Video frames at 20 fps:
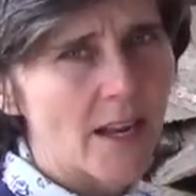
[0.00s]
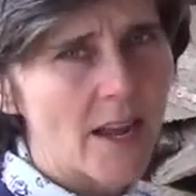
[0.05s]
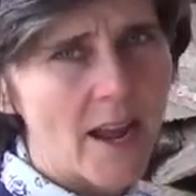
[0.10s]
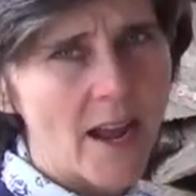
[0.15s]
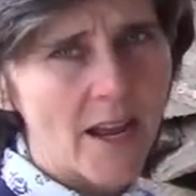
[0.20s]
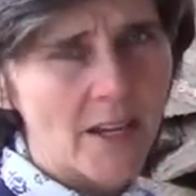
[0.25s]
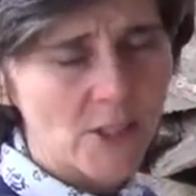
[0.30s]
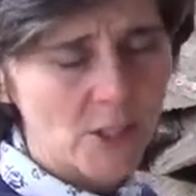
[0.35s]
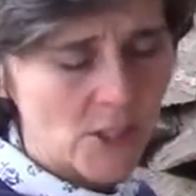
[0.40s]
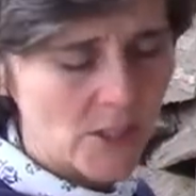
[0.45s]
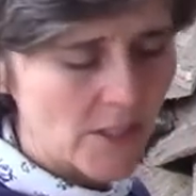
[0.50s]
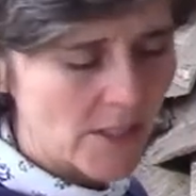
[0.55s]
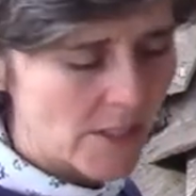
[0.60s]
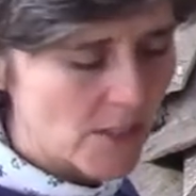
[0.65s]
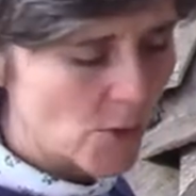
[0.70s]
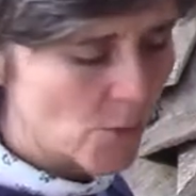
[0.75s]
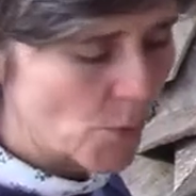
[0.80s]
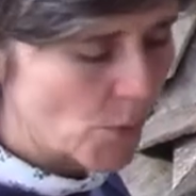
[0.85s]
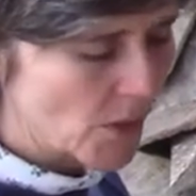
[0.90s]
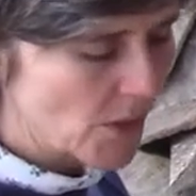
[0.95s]
ash and
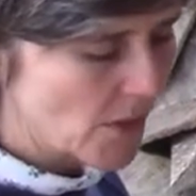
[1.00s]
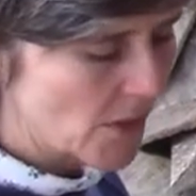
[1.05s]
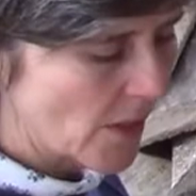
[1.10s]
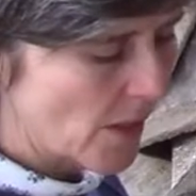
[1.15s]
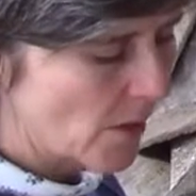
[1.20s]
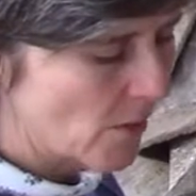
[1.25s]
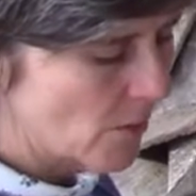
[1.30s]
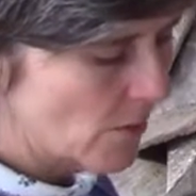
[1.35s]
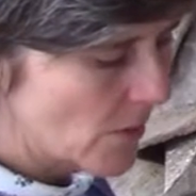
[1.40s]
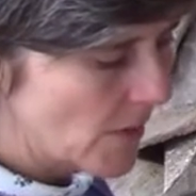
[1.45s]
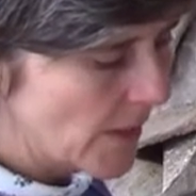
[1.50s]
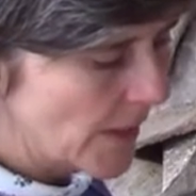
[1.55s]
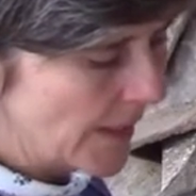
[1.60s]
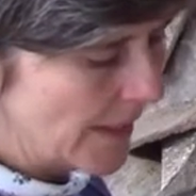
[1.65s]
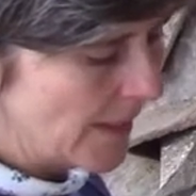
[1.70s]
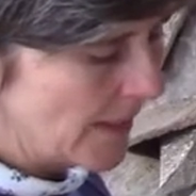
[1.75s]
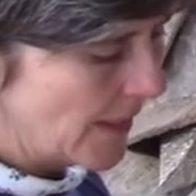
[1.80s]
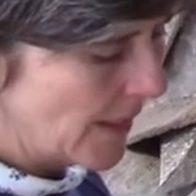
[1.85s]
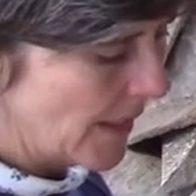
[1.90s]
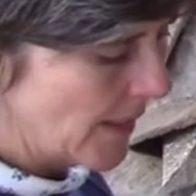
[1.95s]
these woods that are
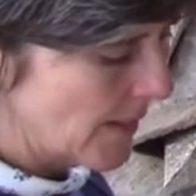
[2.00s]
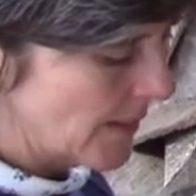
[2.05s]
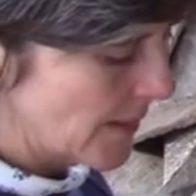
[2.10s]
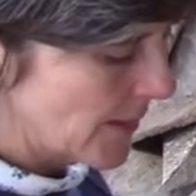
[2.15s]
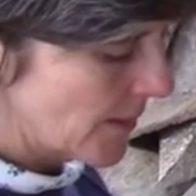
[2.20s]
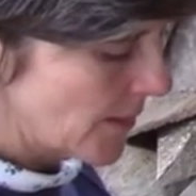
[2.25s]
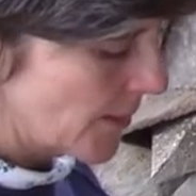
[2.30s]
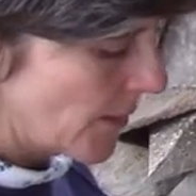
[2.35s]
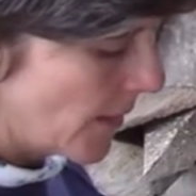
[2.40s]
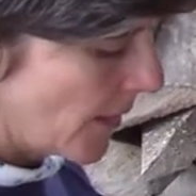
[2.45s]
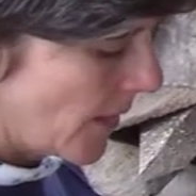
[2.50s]
really dense.